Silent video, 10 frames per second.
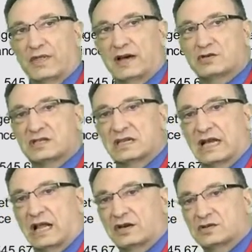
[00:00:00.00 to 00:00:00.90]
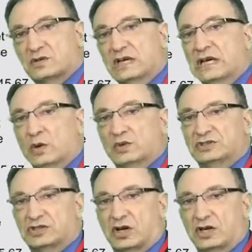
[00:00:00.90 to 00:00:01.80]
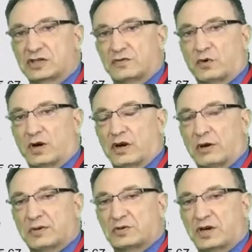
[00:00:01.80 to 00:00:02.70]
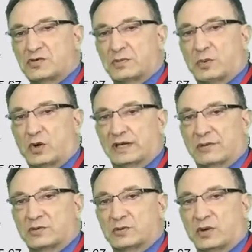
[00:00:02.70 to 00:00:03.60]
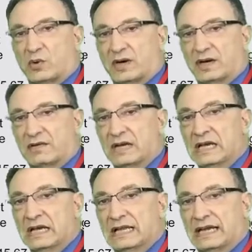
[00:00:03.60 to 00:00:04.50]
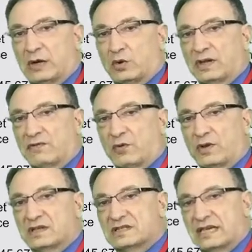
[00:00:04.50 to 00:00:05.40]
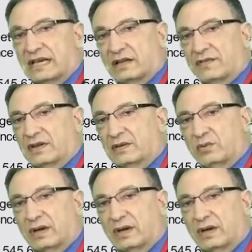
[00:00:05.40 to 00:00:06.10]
$1,000 was charged for an arbitrage report that was required not only for the sale of the